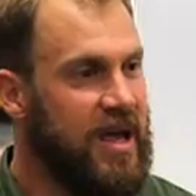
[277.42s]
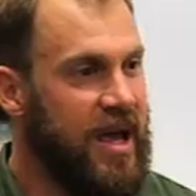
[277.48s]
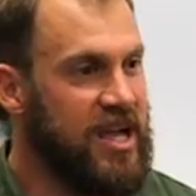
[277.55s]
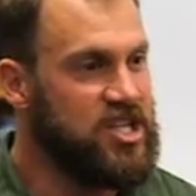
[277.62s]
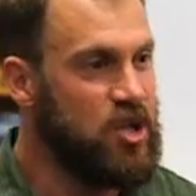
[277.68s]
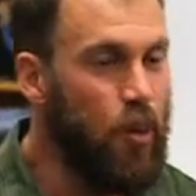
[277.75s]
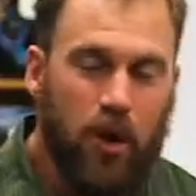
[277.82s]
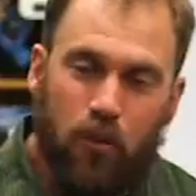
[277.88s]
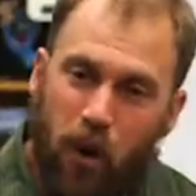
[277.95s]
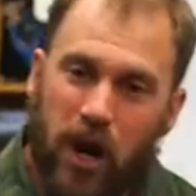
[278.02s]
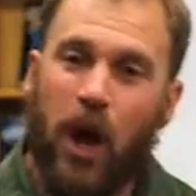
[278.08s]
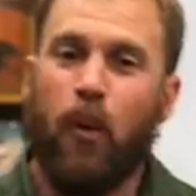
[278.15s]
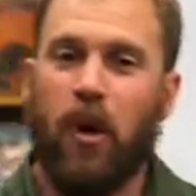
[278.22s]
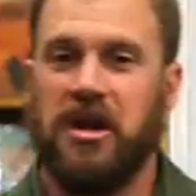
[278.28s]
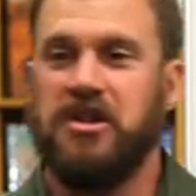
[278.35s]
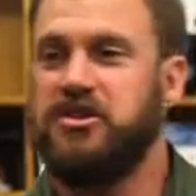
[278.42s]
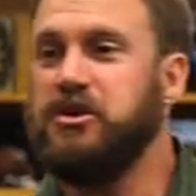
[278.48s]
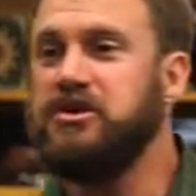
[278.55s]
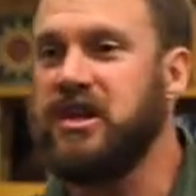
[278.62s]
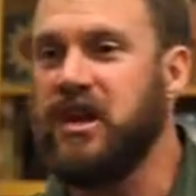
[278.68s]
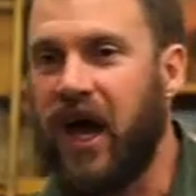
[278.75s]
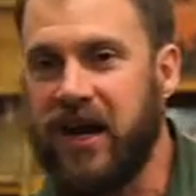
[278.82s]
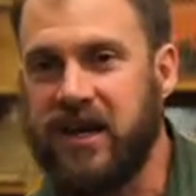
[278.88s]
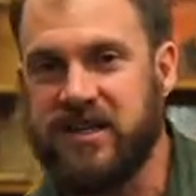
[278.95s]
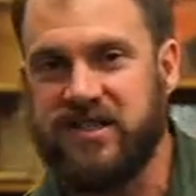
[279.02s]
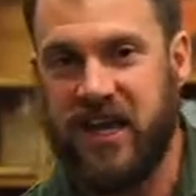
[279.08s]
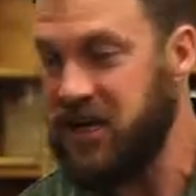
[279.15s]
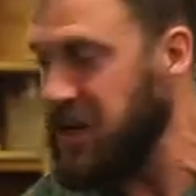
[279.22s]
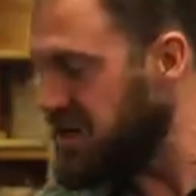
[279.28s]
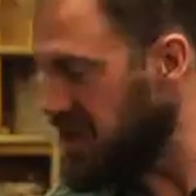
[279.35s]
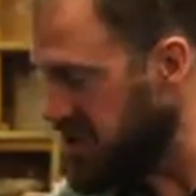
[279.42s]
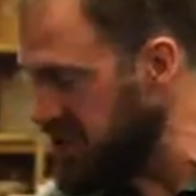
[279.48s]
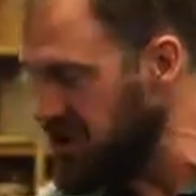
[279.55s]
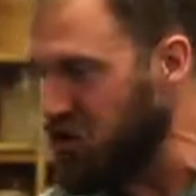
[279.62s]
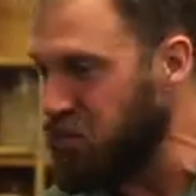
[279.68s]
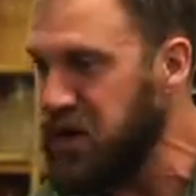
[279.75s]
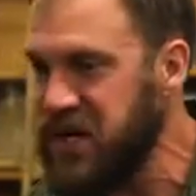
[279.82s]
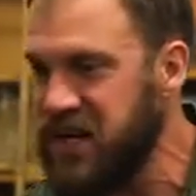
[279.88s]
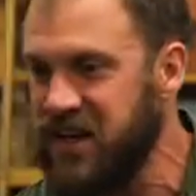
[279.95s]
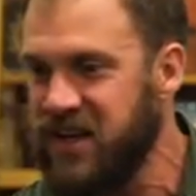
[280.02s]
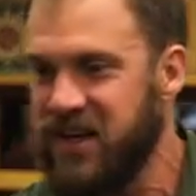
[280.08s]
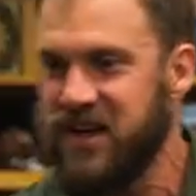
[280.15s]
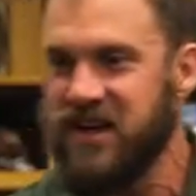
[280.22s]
And so what I want to do tonight is, in addition to reading